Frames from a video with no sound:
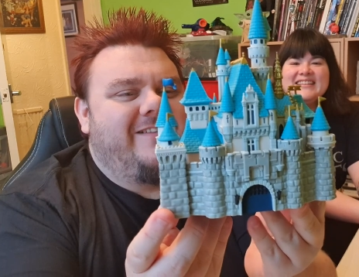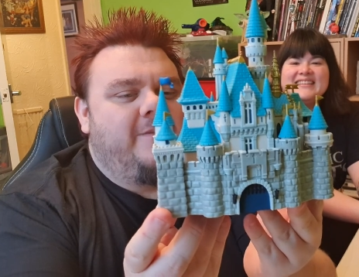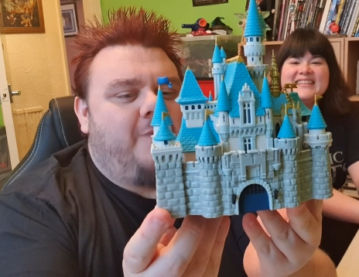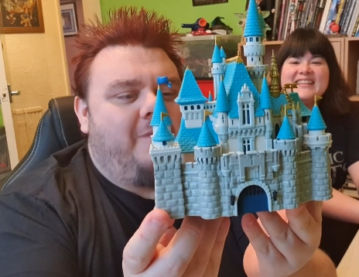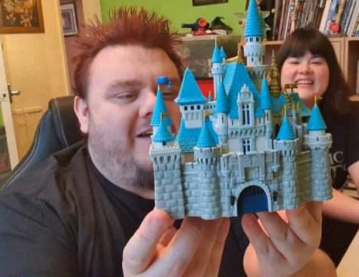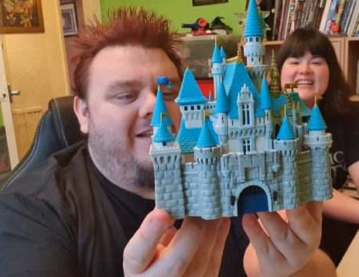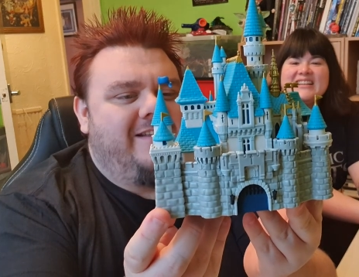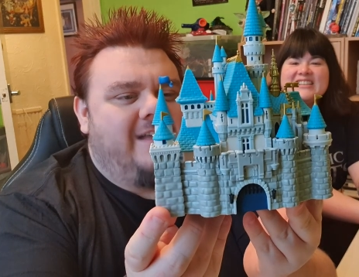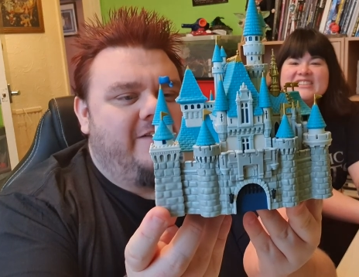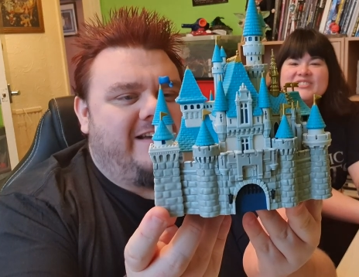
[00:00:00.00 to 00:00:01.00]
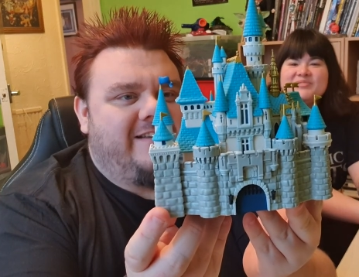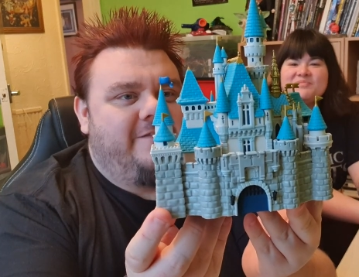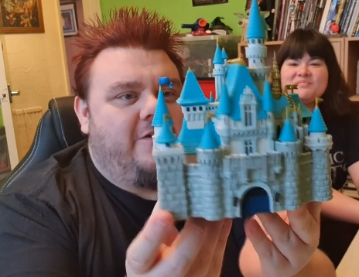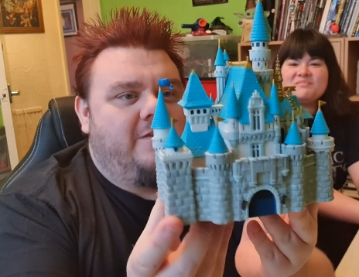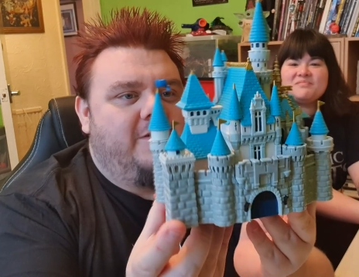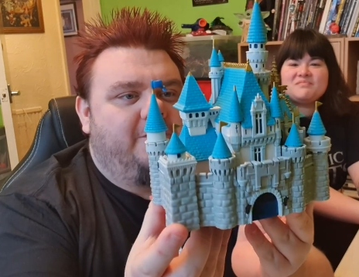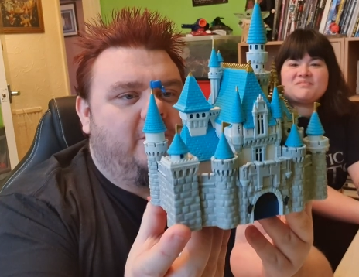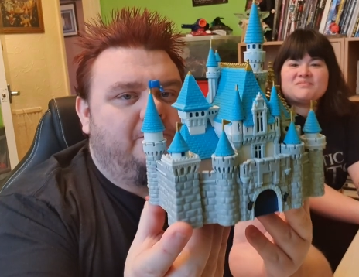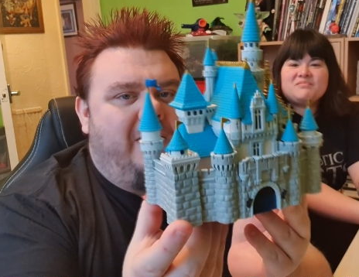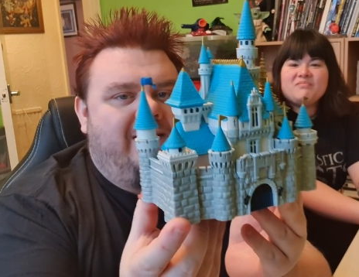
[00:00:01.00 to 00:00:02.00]
Speaker 1: so the pop vinyl itself is actually very
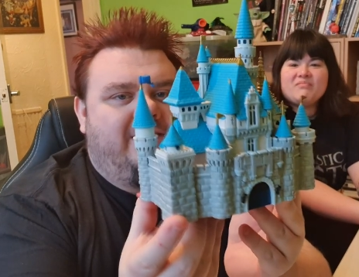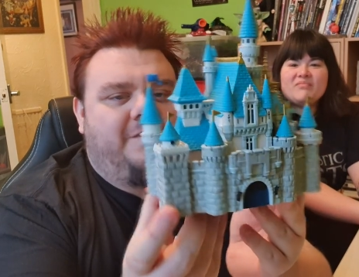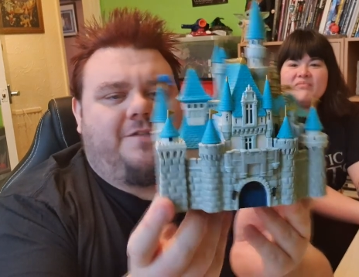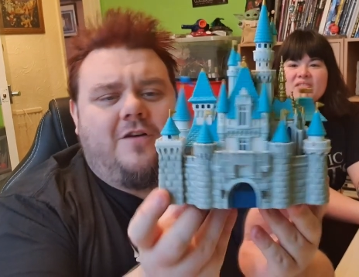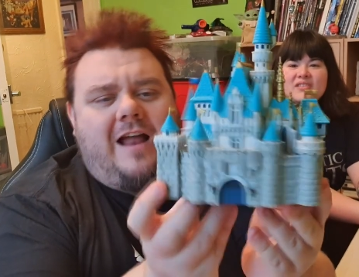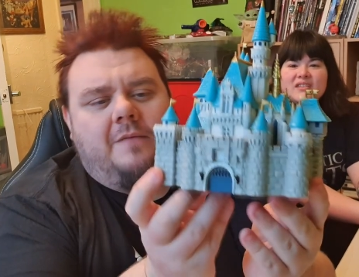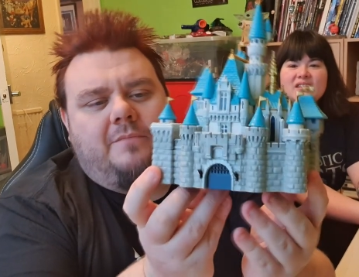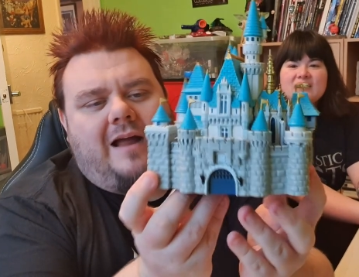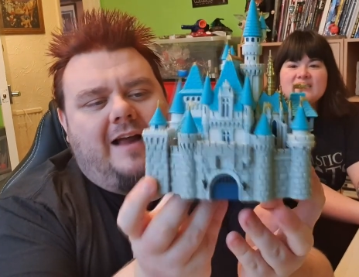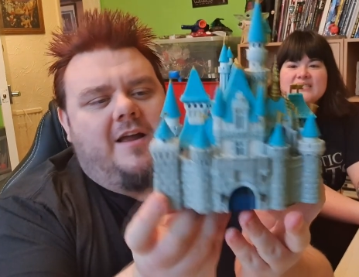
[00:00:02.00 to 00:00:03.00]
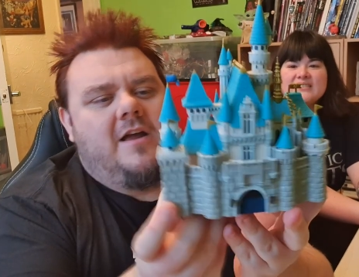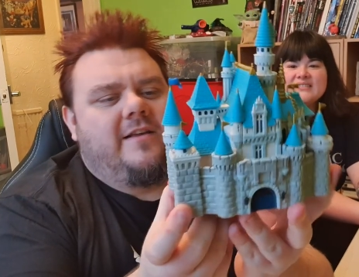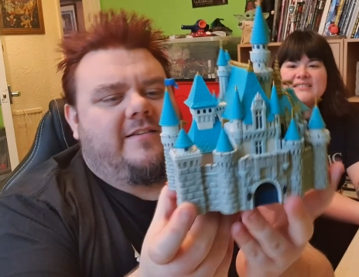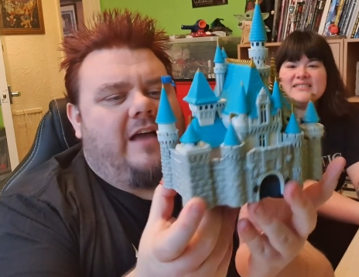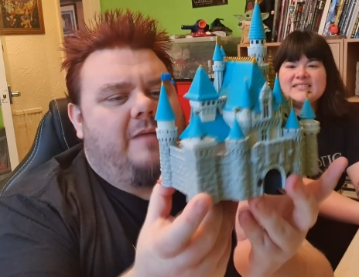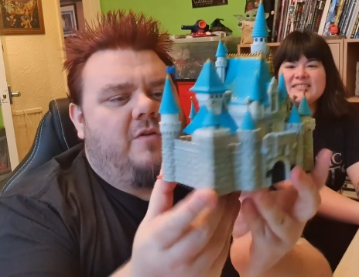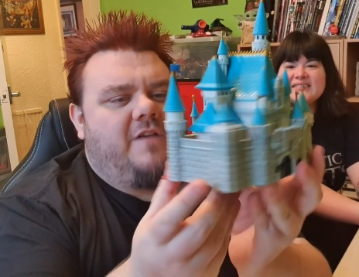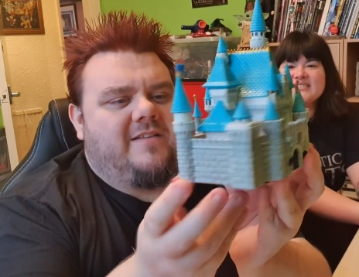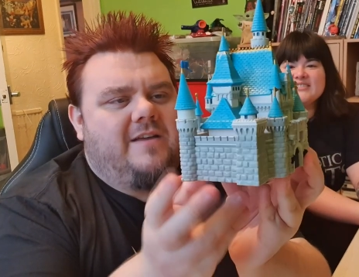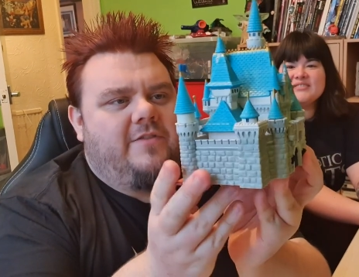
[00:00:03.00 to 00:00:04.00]
beautiful. It's painted front and back, side
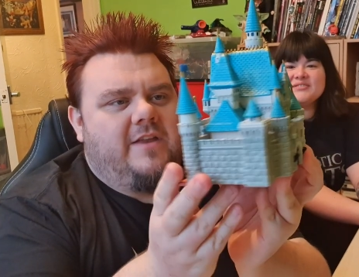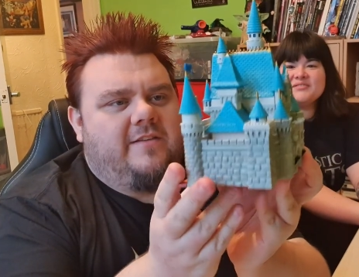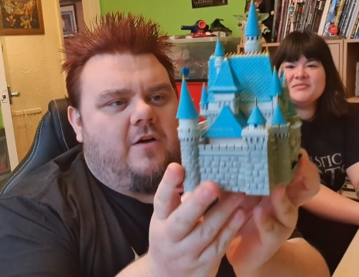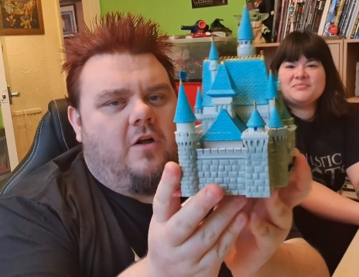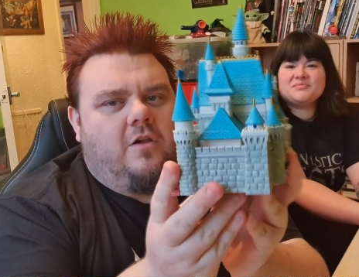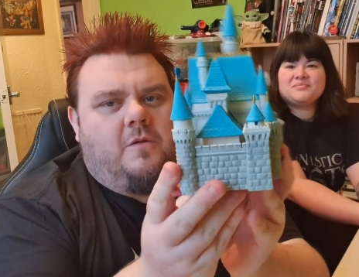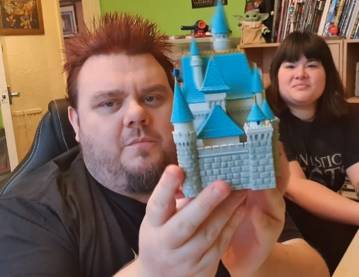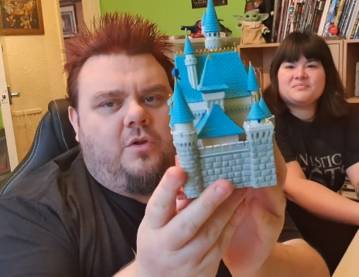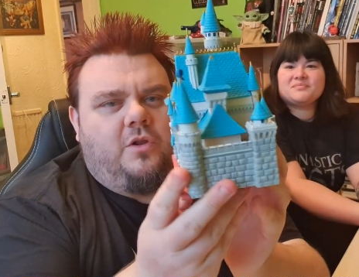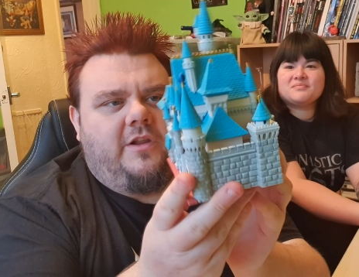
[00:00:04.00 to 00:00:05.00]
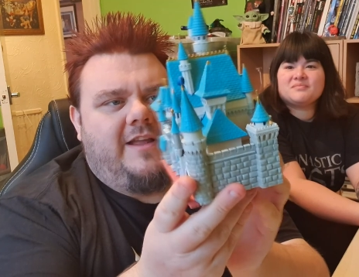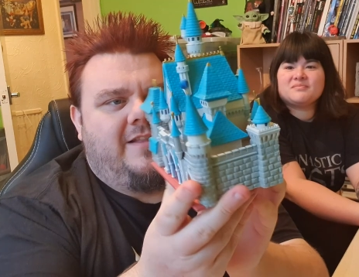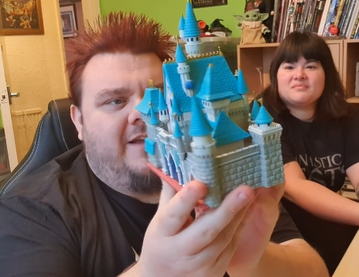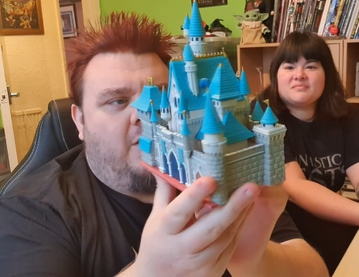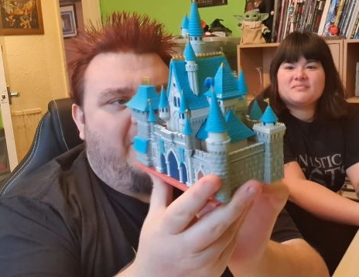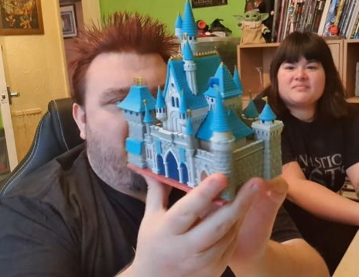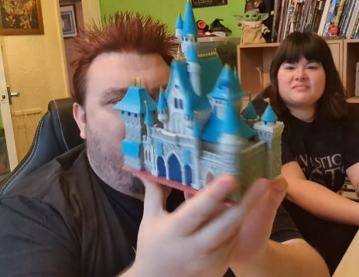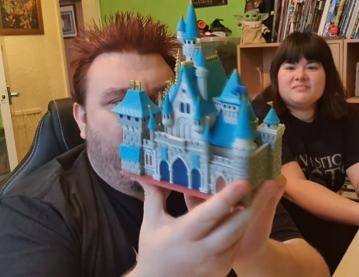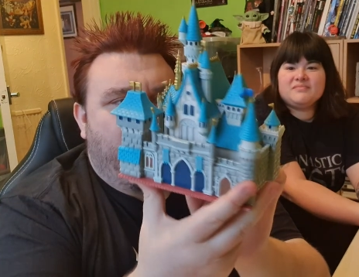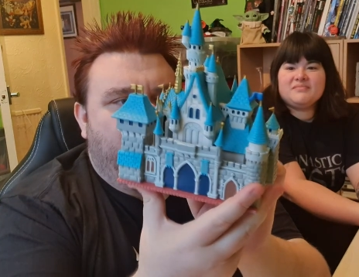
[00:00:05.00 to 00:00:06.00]
profiles and everything. It's all completely all the way
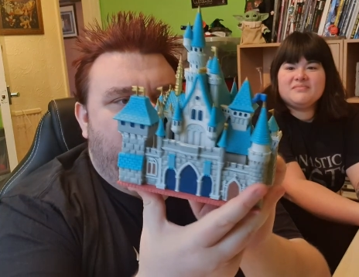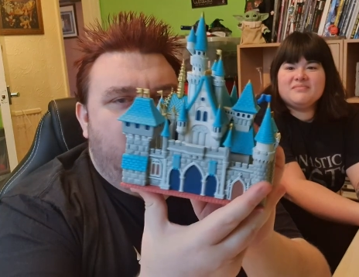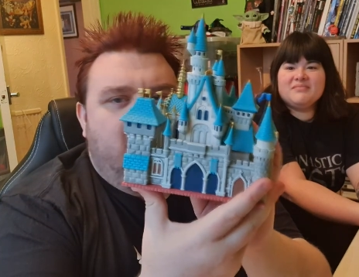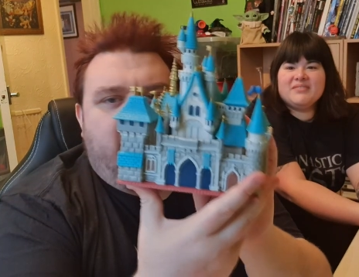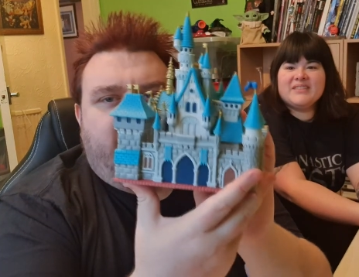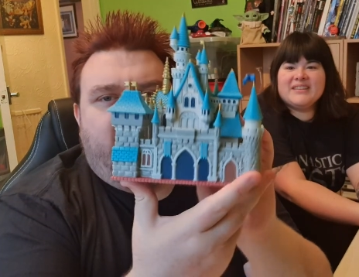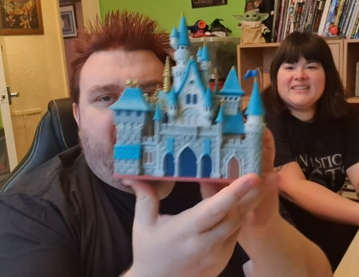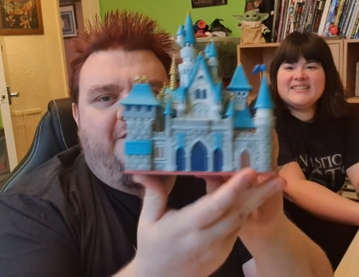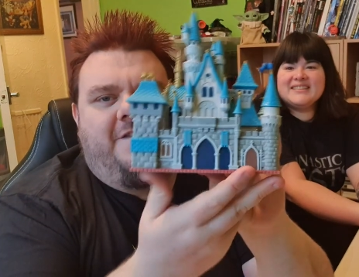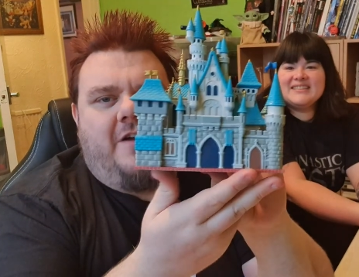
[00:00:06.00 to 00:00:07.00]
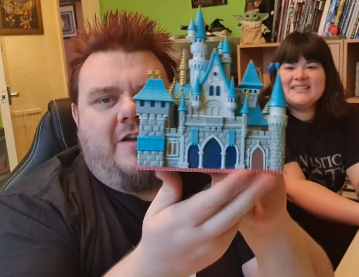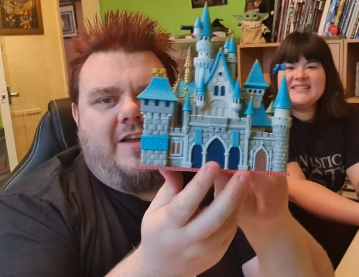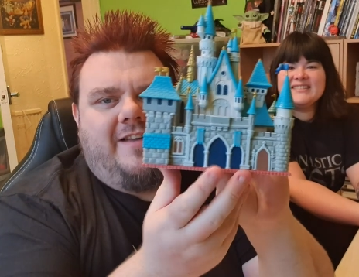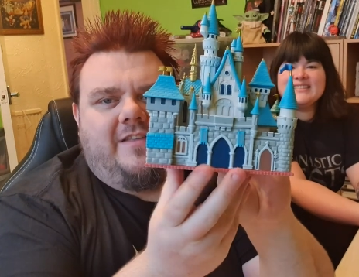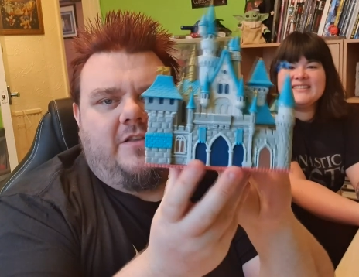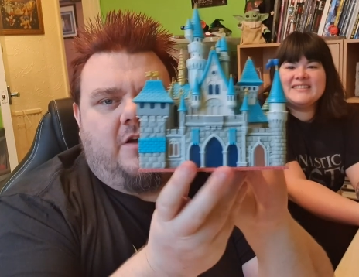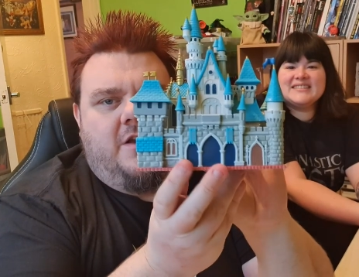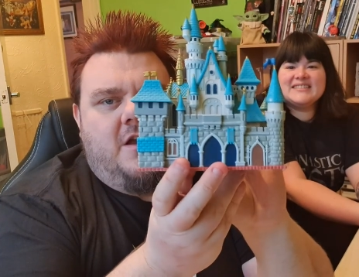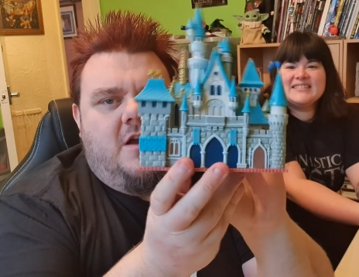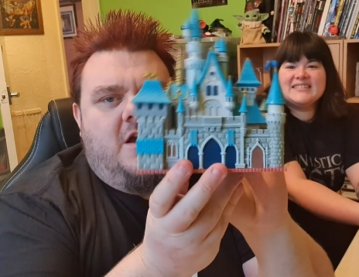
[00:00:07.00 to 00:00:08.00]
around. Look, so it's very nicely done.